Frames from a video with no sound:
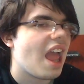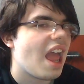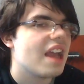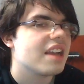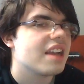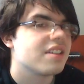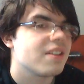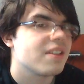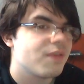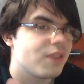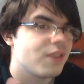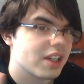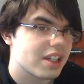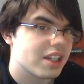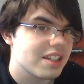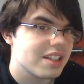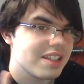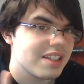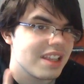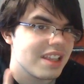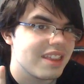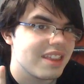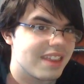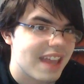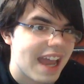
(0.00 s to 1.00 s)
and she fucking
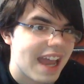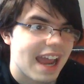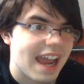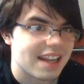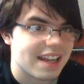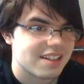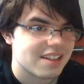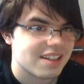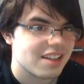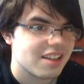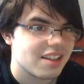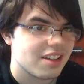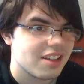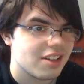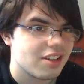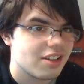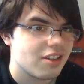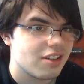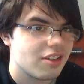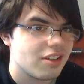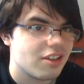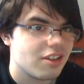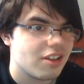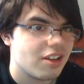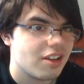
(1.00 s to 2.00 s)
did that.
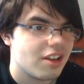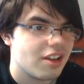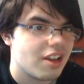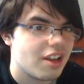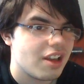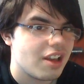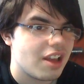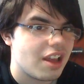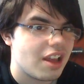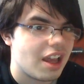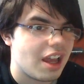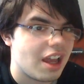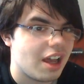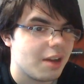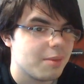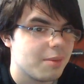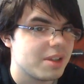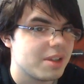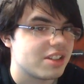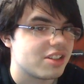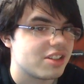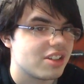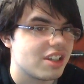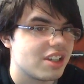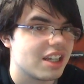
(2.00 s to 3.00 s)
I'll
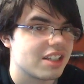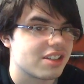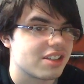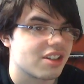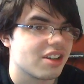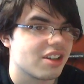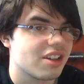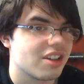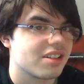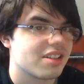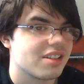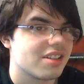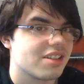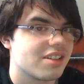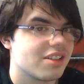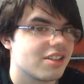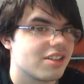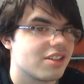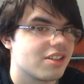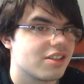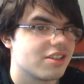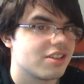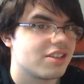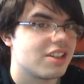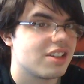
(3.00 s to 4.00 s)
admit, she has guts.
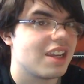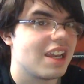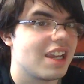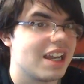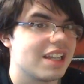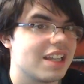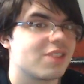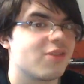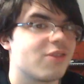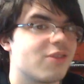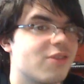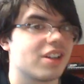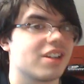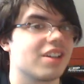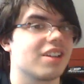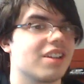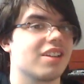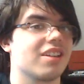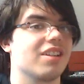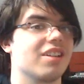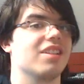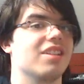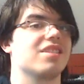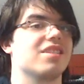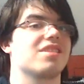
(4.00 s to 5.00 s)
She has
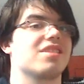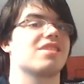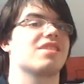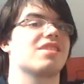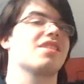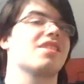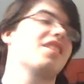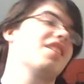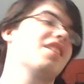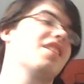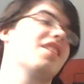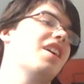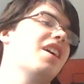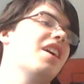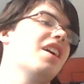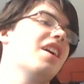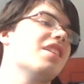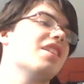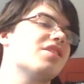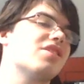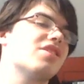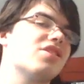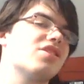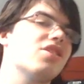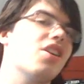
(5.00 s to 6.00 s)
fucking guts.
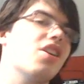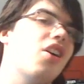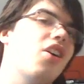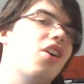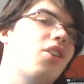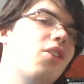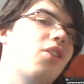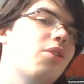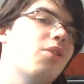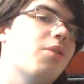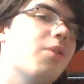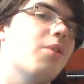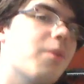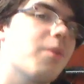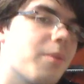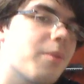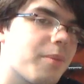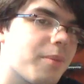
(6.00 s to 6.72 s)
So,